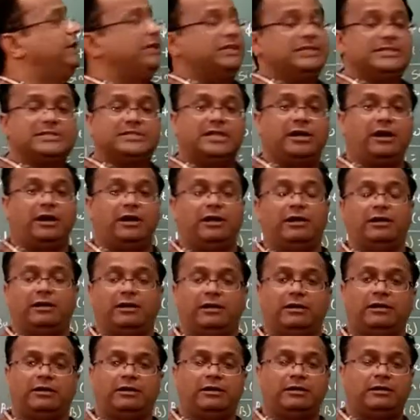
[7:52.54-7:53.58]
is the
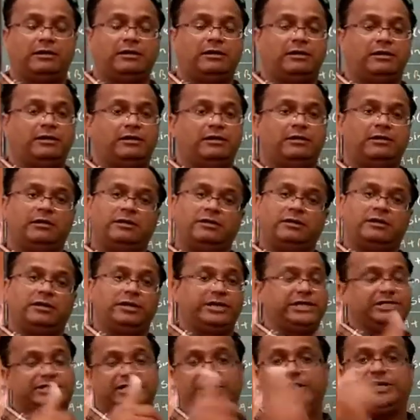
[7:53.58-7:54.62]

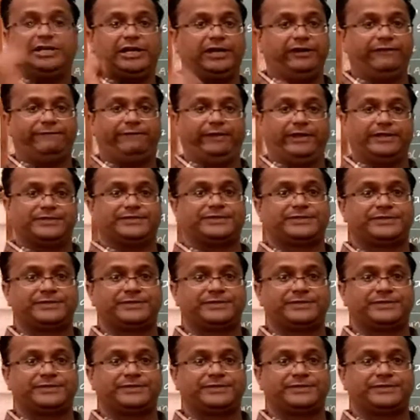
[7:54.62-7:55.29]
resultant phase.